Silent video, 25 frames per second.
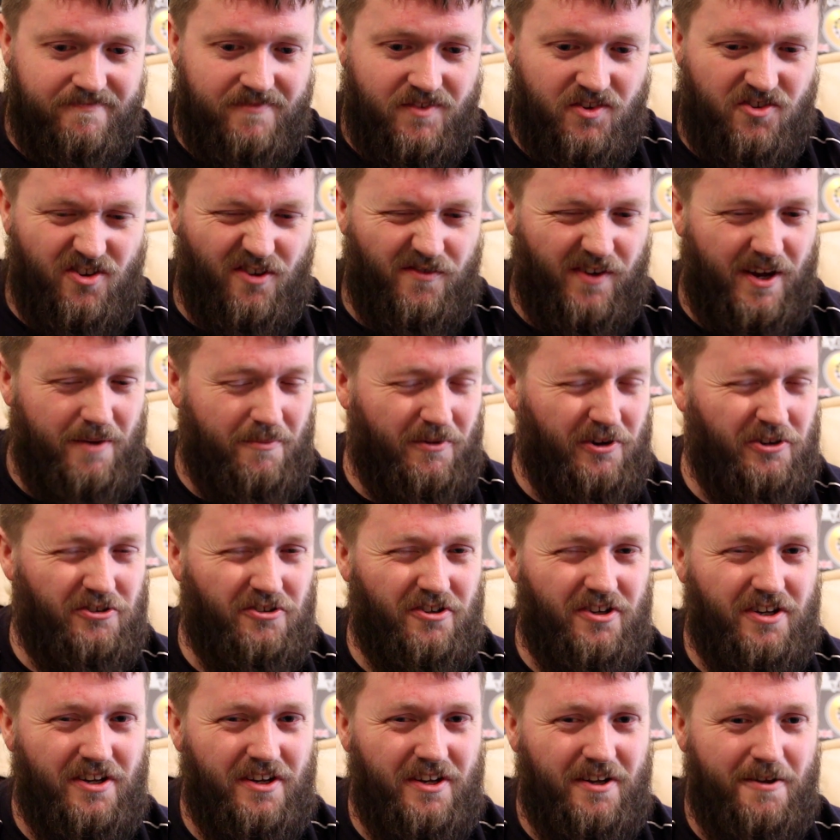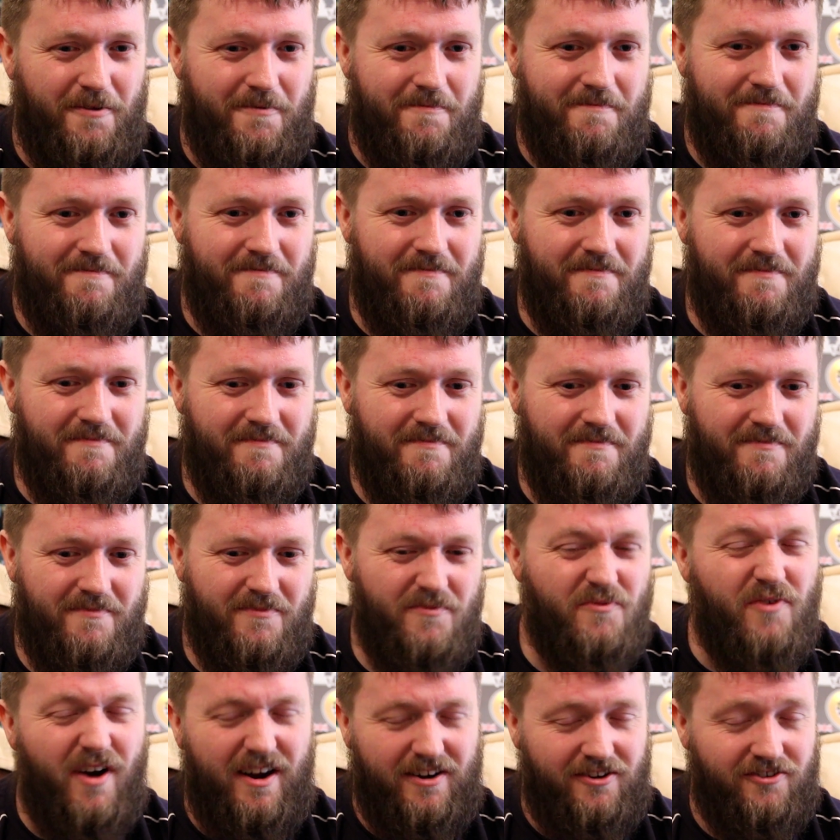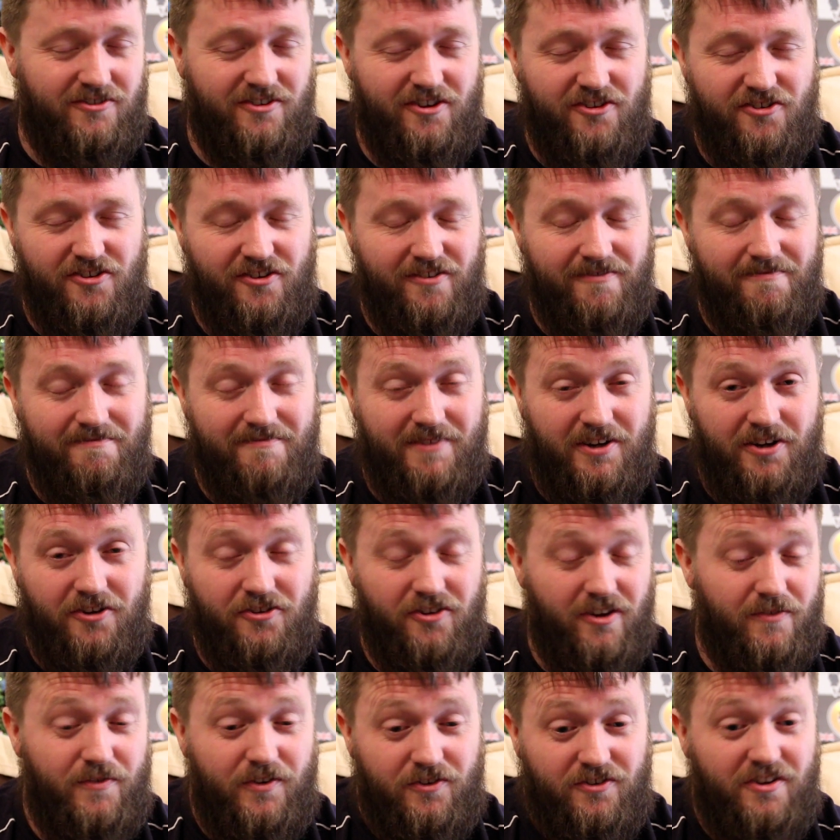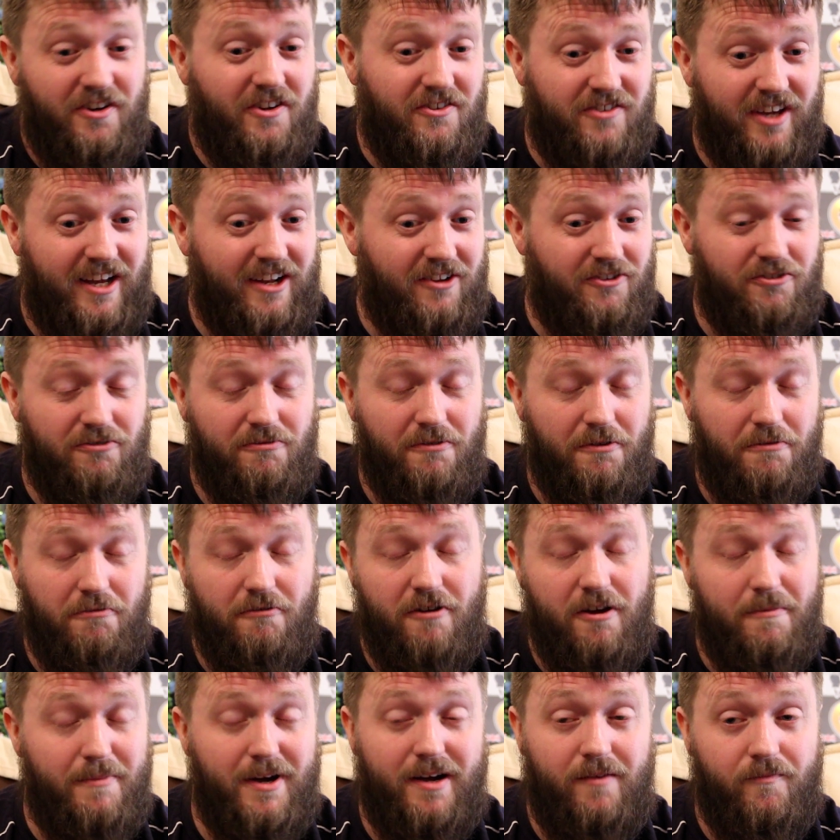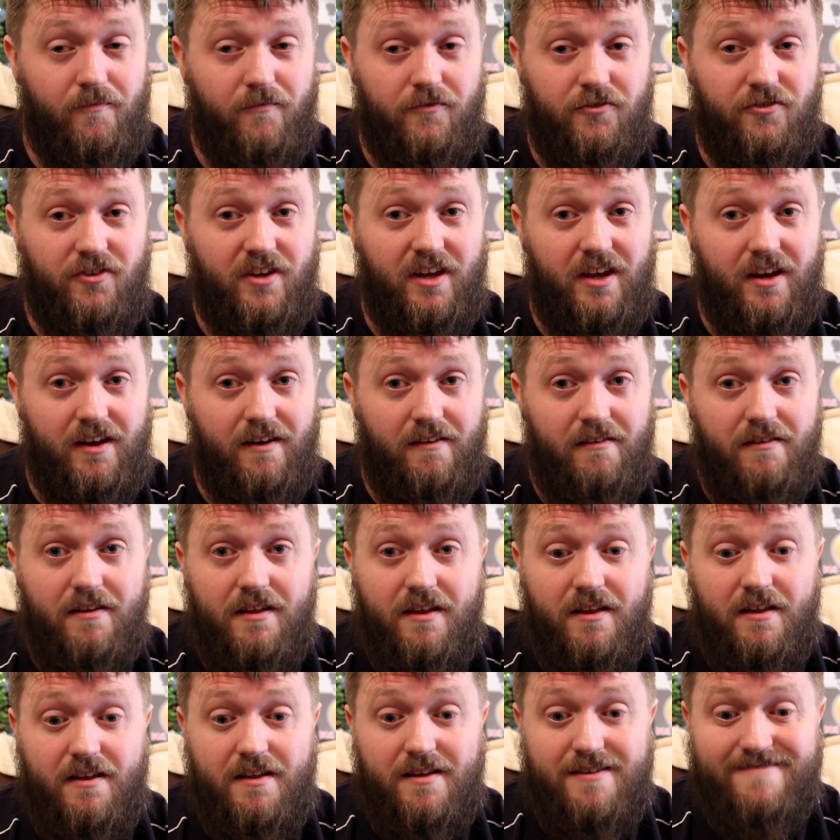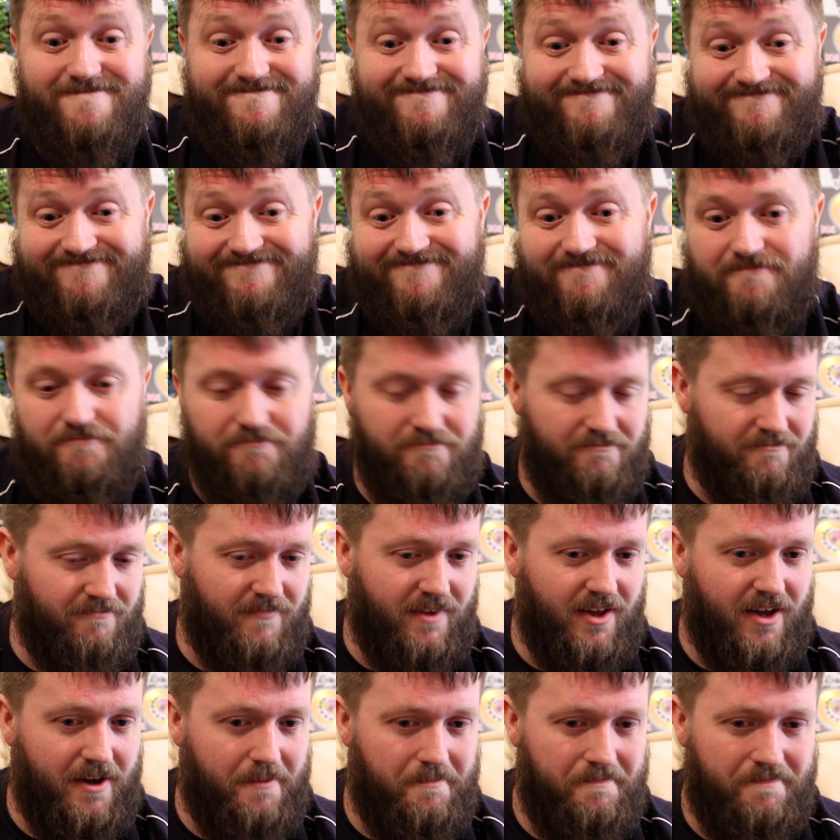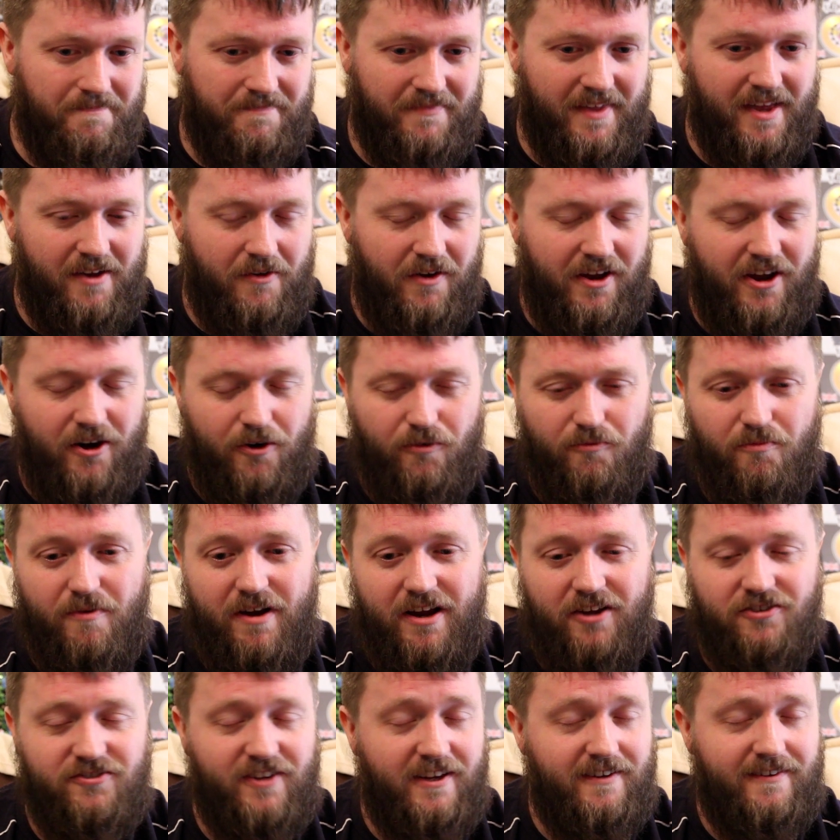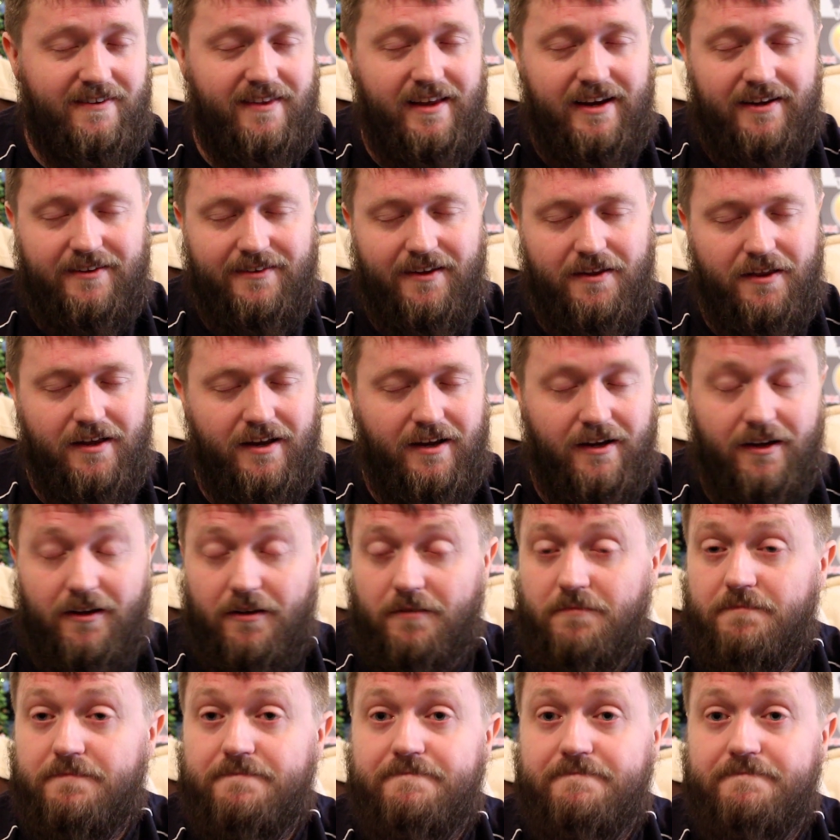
Which I think was a right decision, because if it's going to take 2 or 3 months, then yeah, they'll reassess things, I think.